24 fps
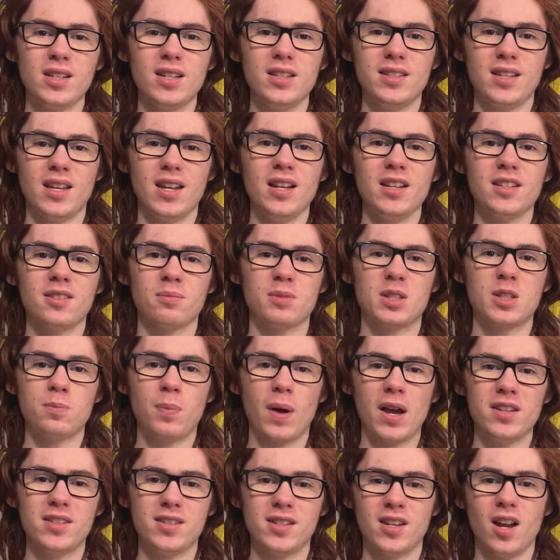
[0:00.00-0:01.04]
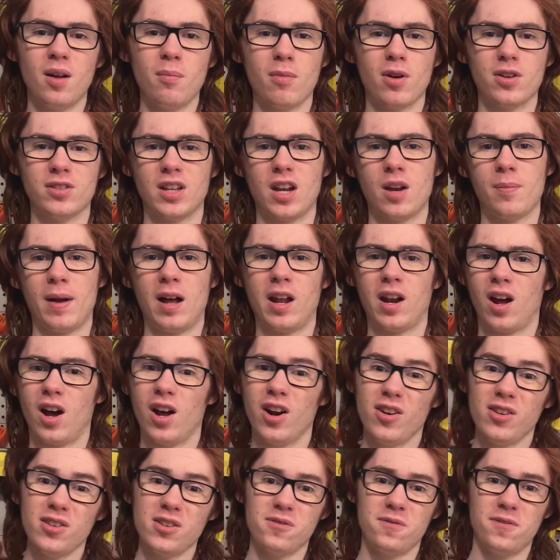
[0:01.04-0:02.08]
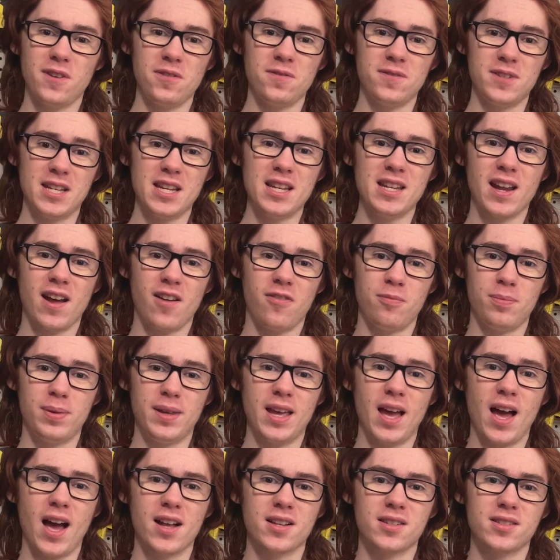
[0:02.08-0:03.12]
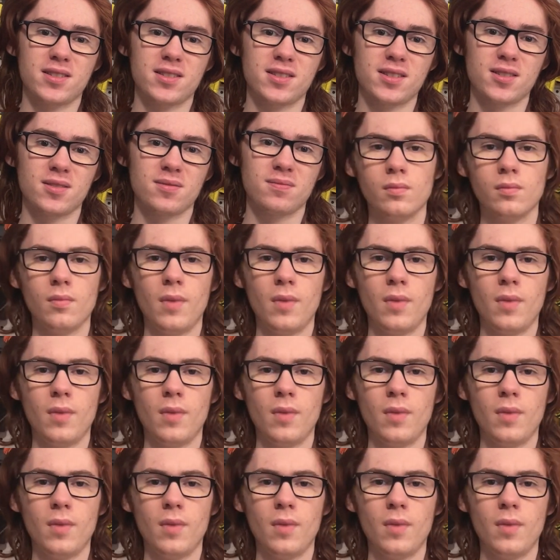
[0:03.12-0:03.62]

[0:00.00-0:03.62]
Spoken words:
it's hitting some spicy numbers at about 115 FPS.